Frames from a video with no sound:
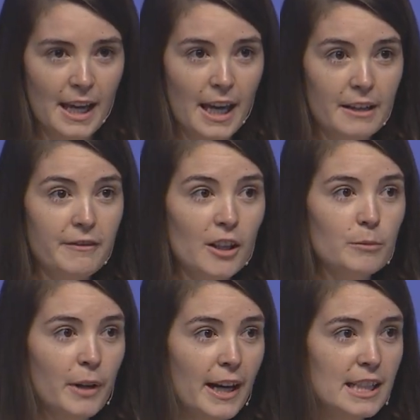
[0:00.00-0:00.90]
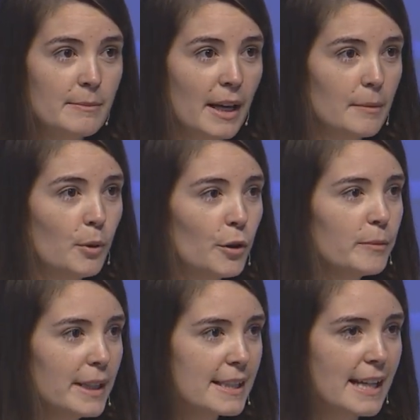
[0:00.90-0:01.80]
and a fellow bridesmaid
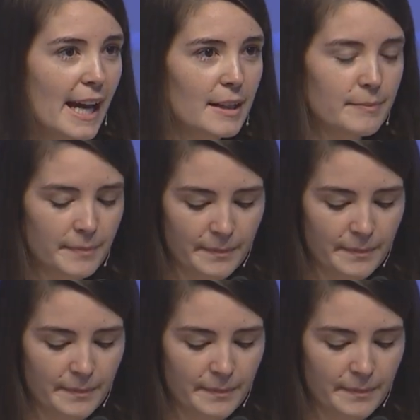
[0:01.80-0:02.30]
pulled me aside.